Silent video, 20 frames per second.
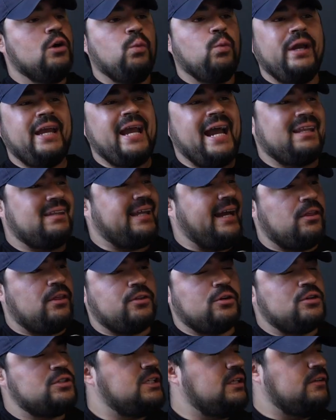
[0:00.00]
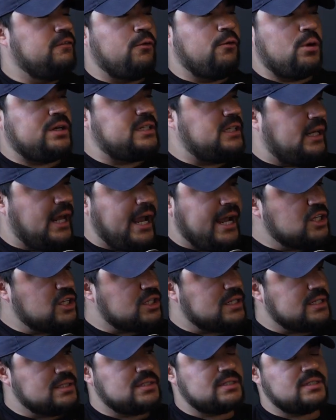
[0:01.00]
We had like 13, 14
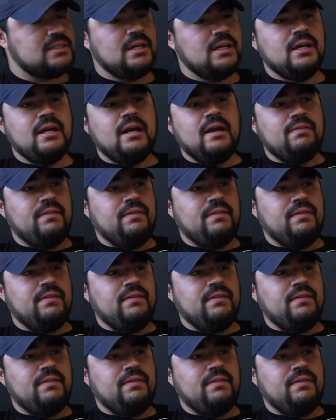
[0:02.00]
agents.